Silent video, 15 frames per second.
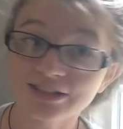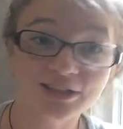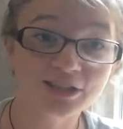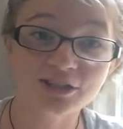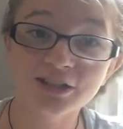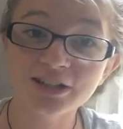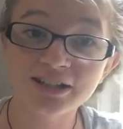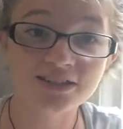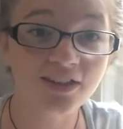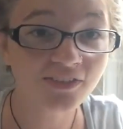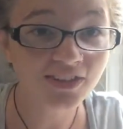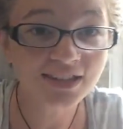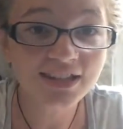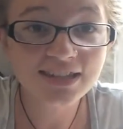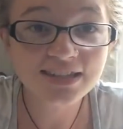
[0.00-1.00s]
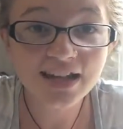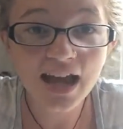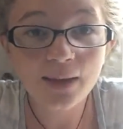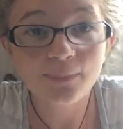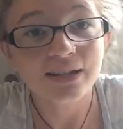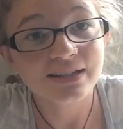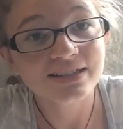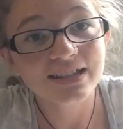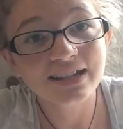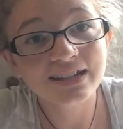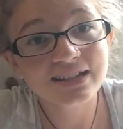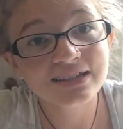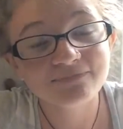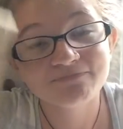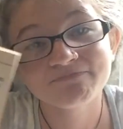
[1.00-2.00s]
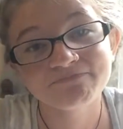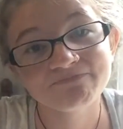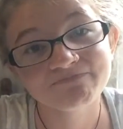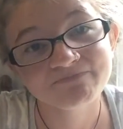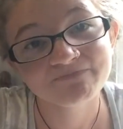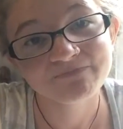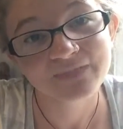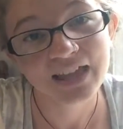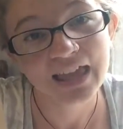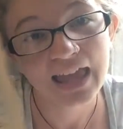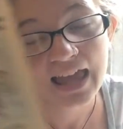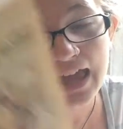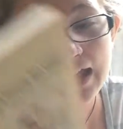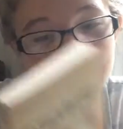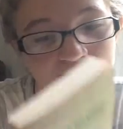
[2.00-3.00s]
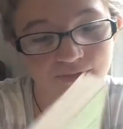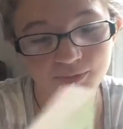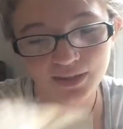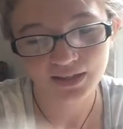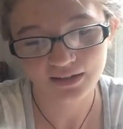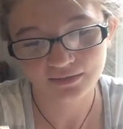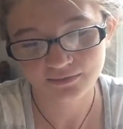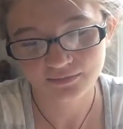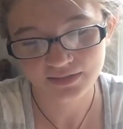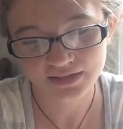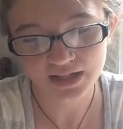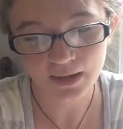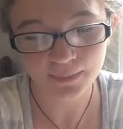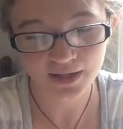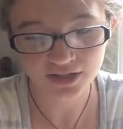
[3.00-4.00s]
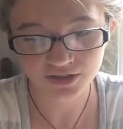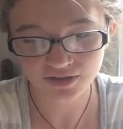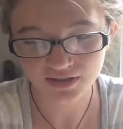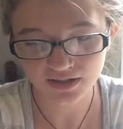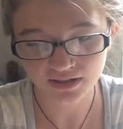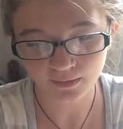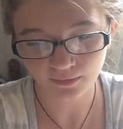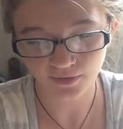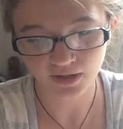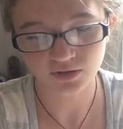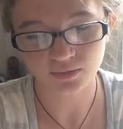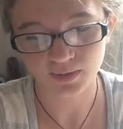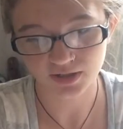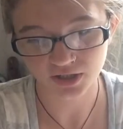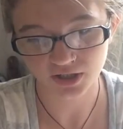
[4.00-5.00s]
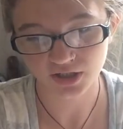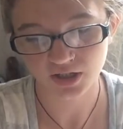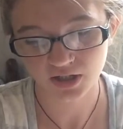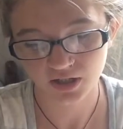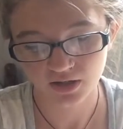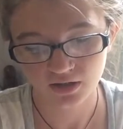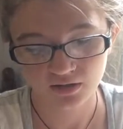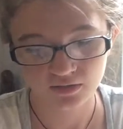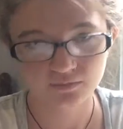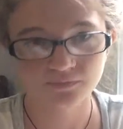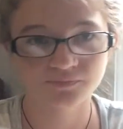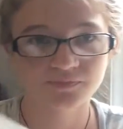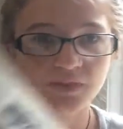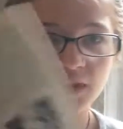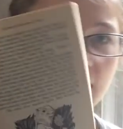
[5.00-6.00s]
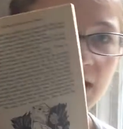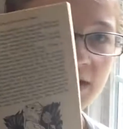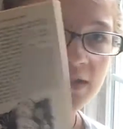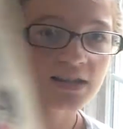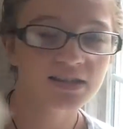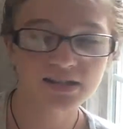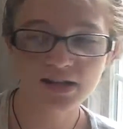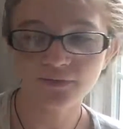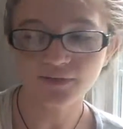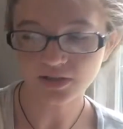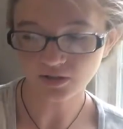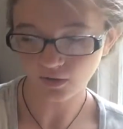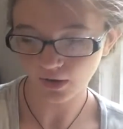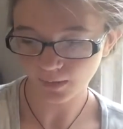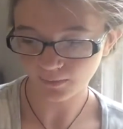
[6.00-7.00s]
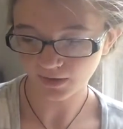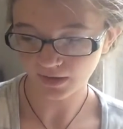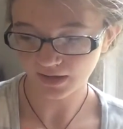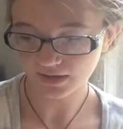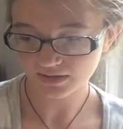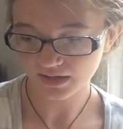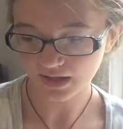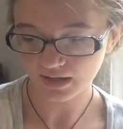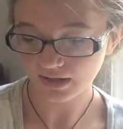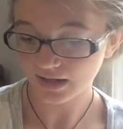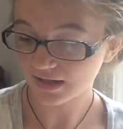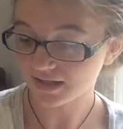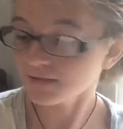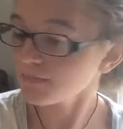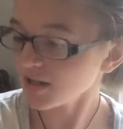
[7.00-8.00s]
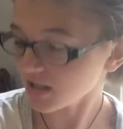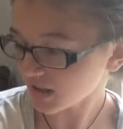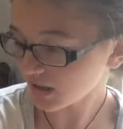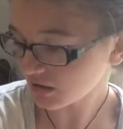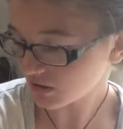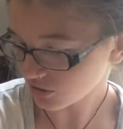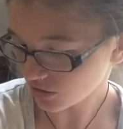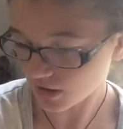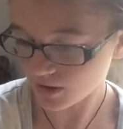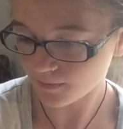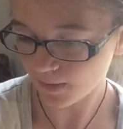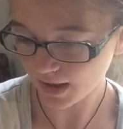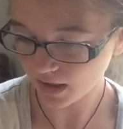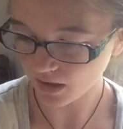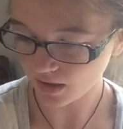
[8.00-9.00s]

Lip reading: looks good, it's on the list, I'm excited. And it's got pictures in it. Let me find you a picture. In it and stuff, and so I'm really excited. It's specially illustrated by